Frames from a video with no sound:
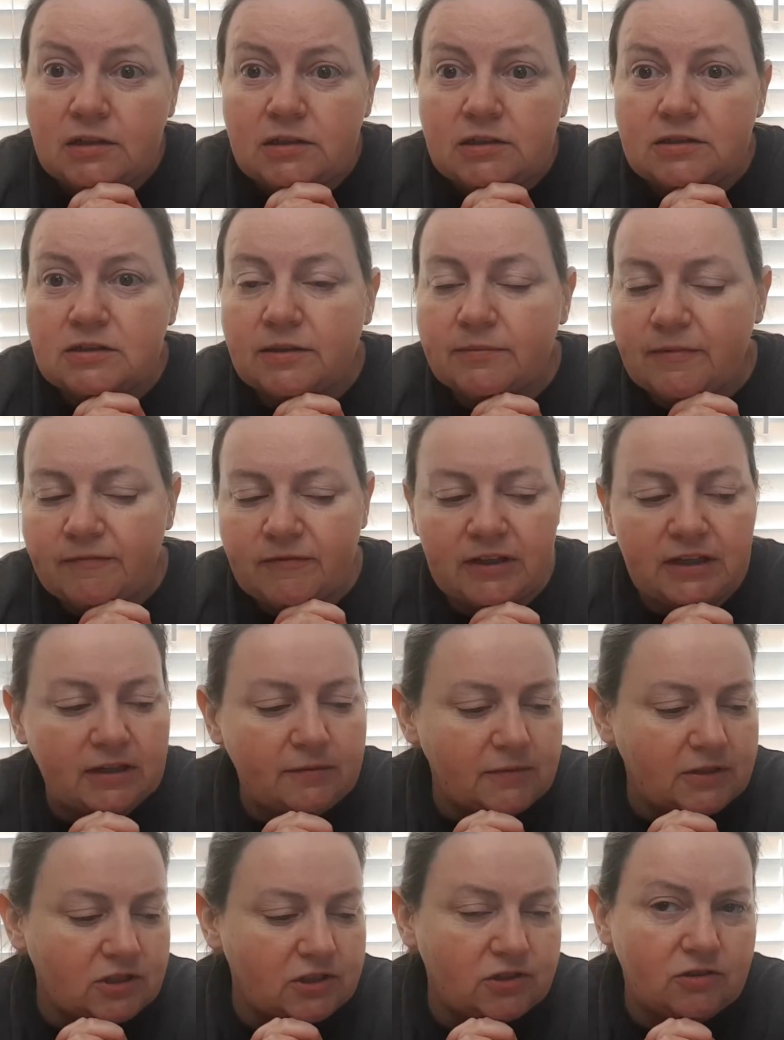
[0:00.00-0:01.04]
some of the
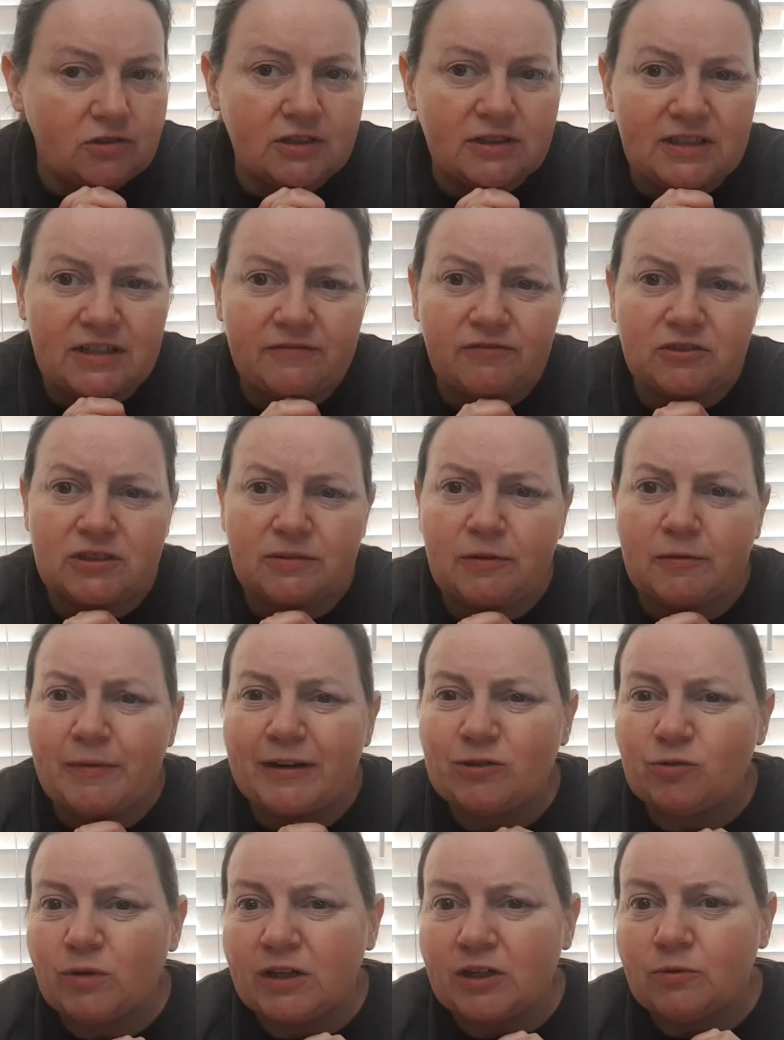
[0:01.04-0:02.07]
images you can see for some of my
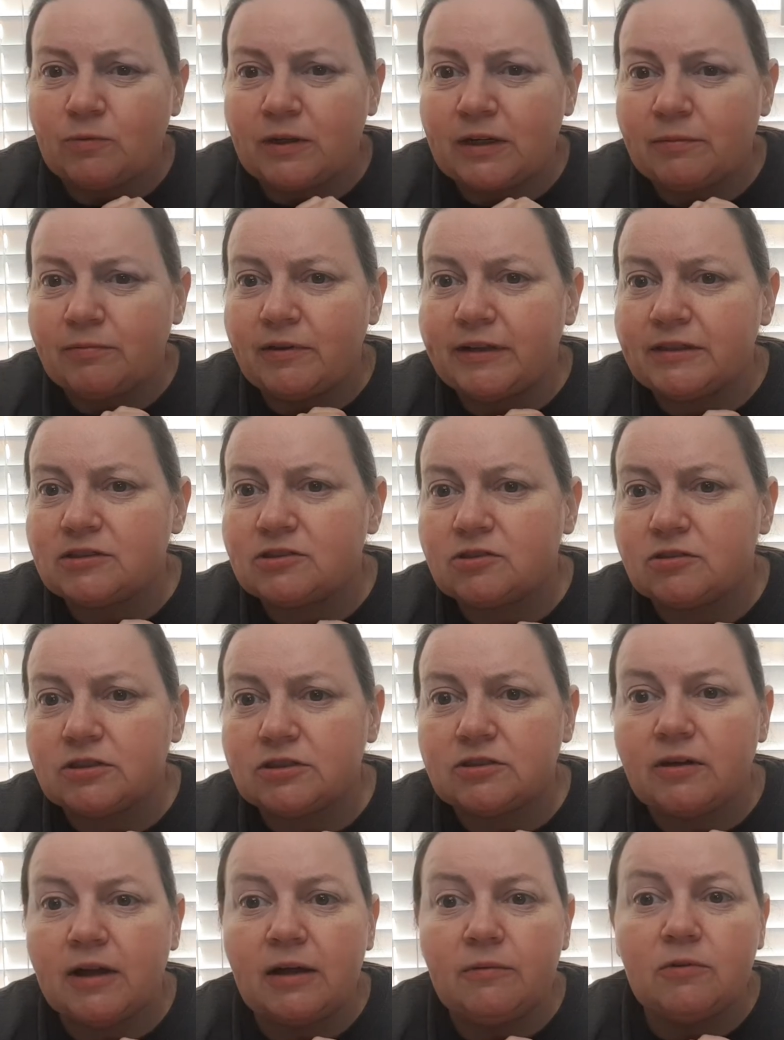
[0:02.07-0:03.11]
2020 plan starts.
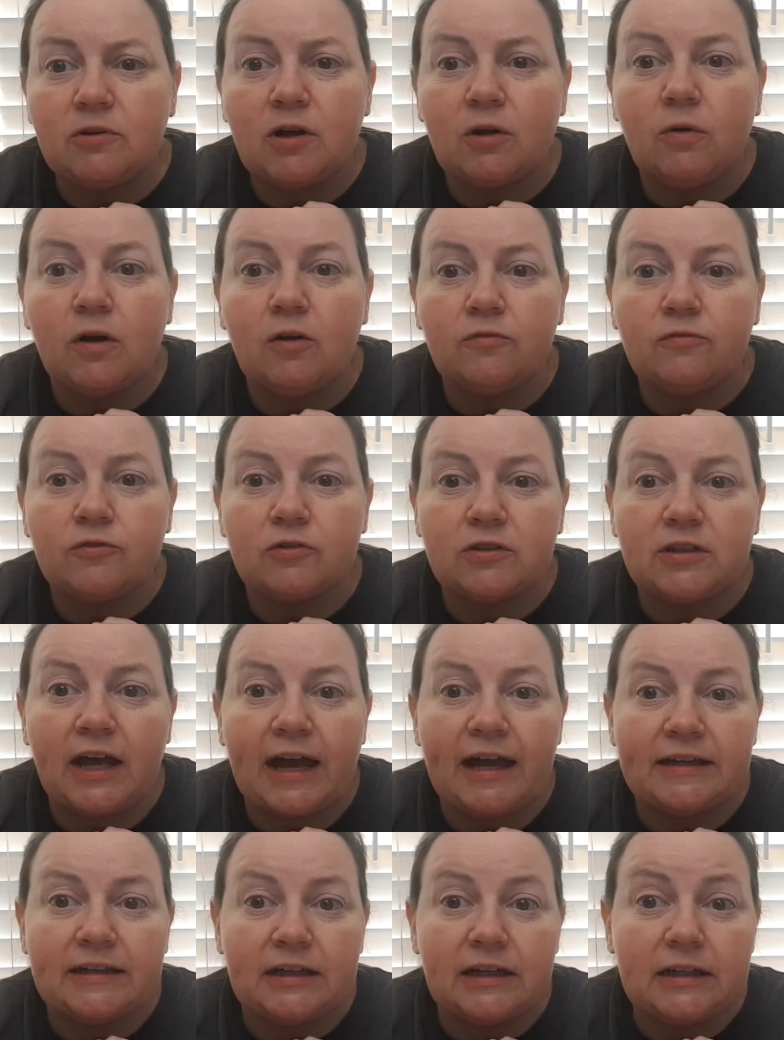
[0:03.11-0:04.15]
So I will go over
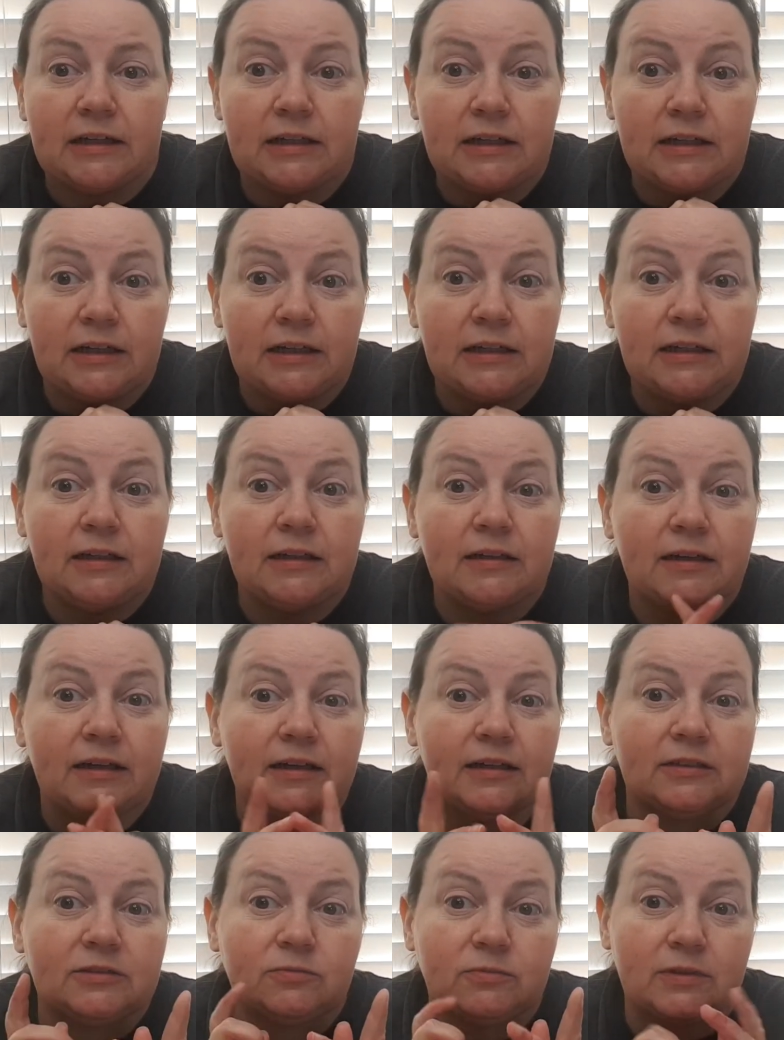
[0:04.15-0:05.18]
that again,
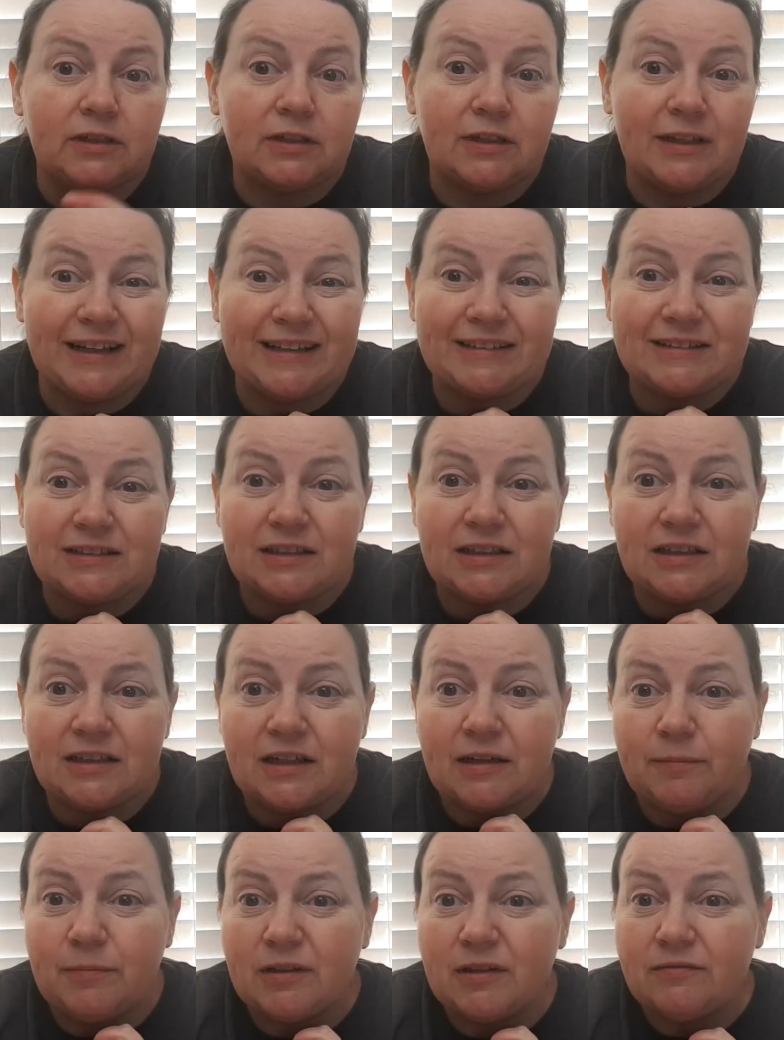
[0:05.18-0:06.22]
as well as a
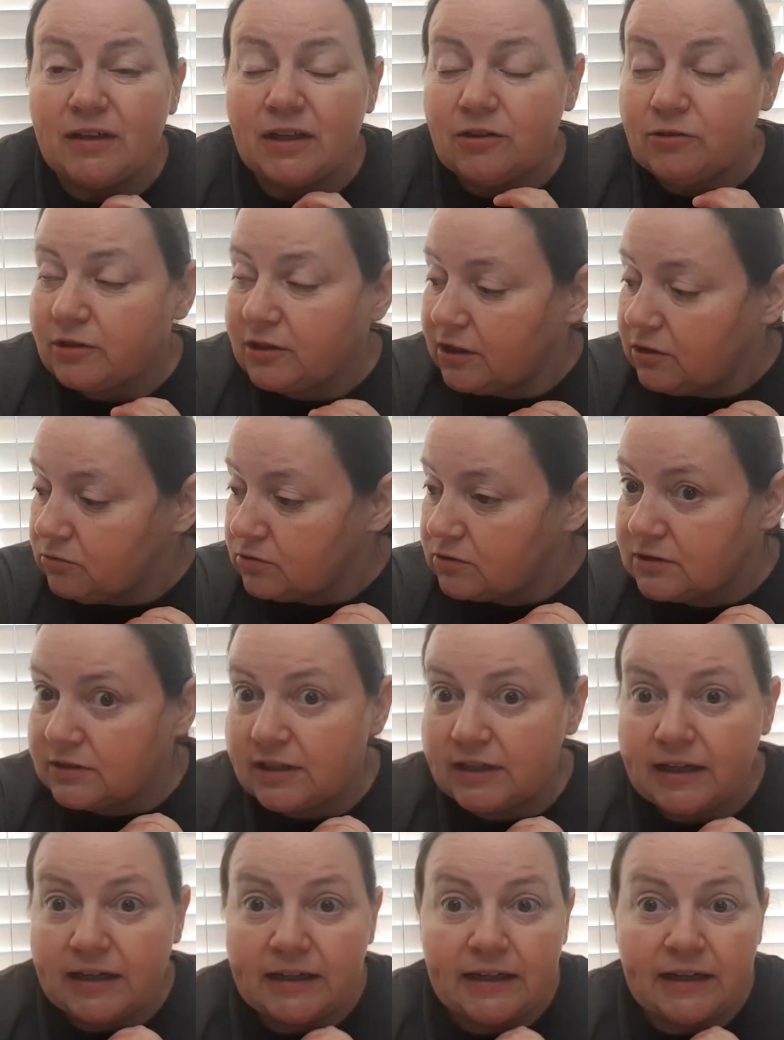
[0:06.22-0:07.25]
couple of other goals
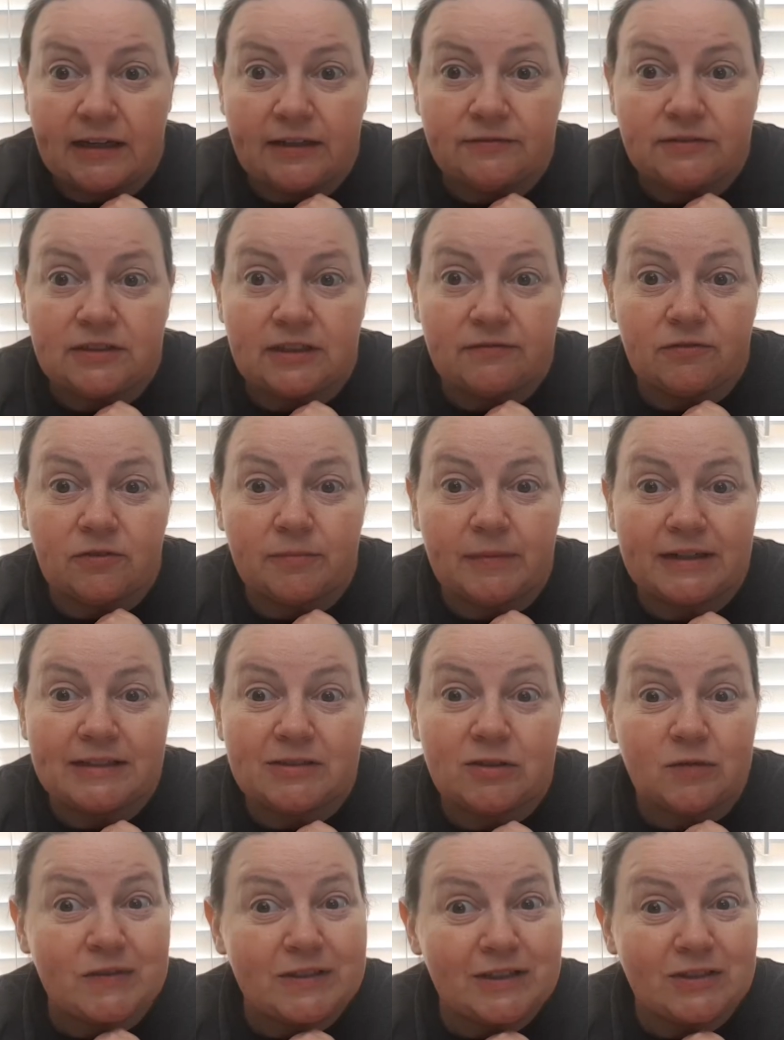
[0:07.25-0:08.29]
that I have set for
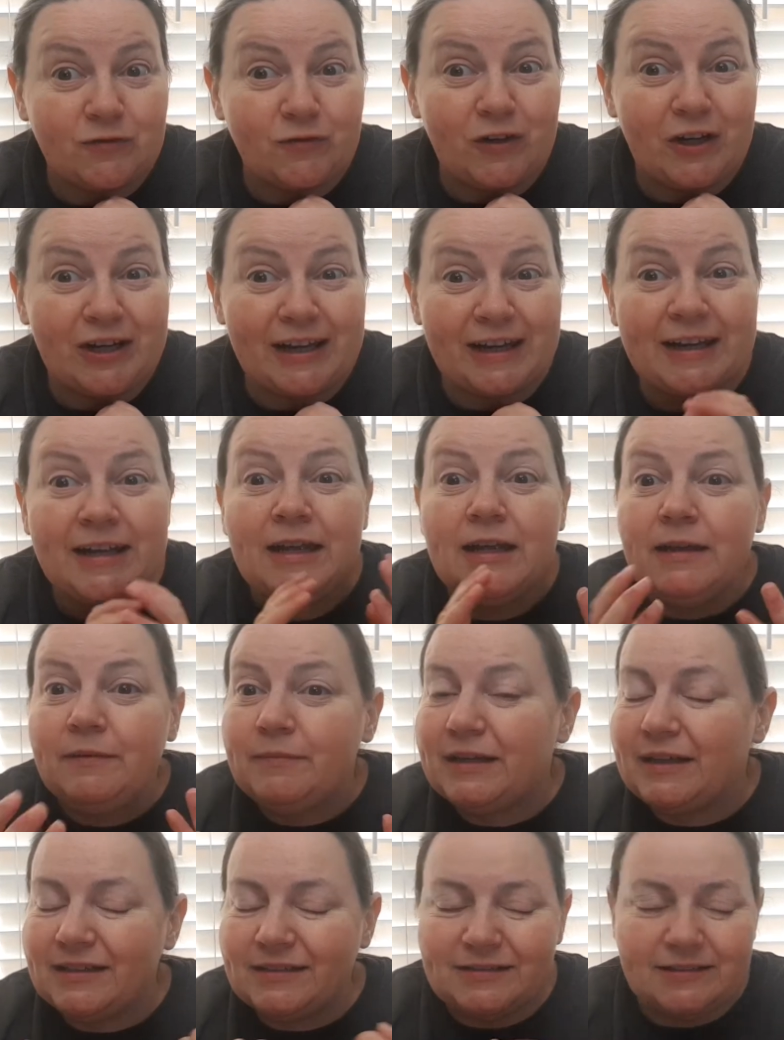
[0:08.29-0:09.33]
myself since Friday,
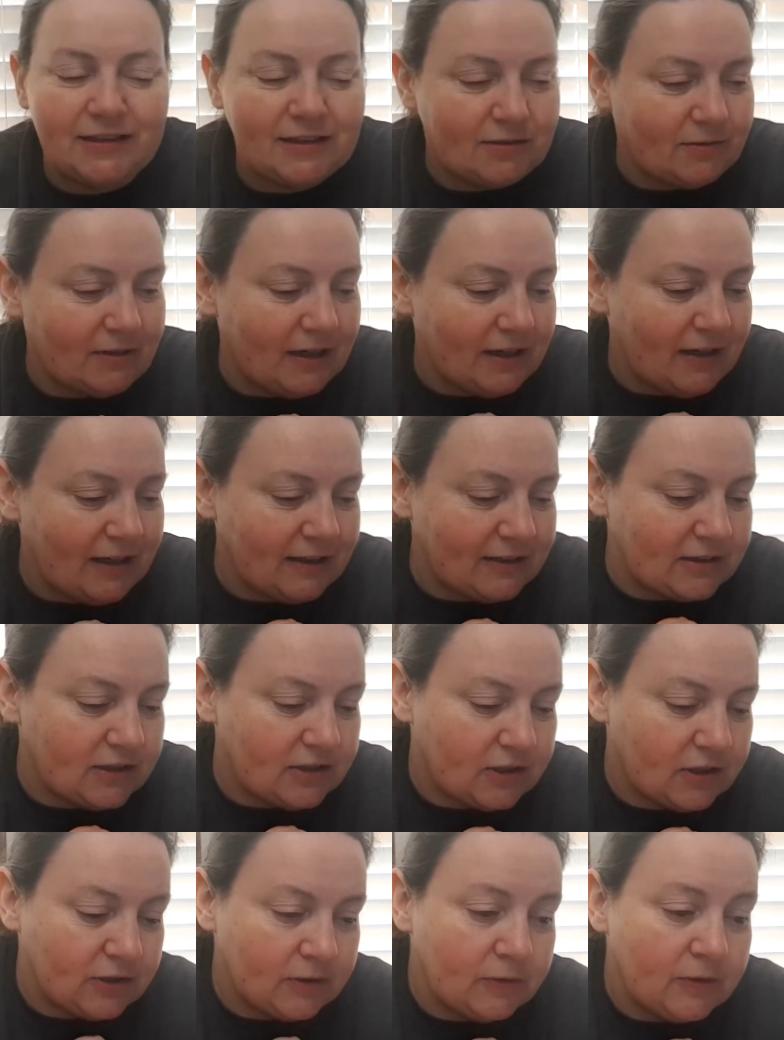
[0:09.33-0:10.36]
because that's what I like to
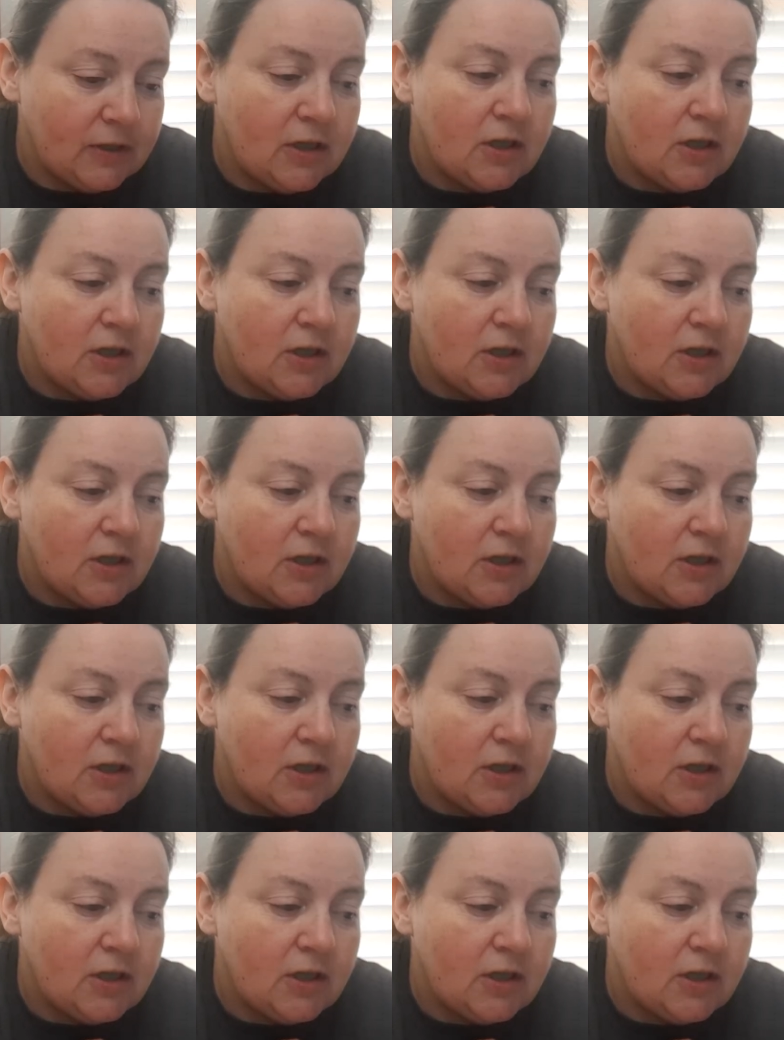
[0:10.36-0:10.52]
do.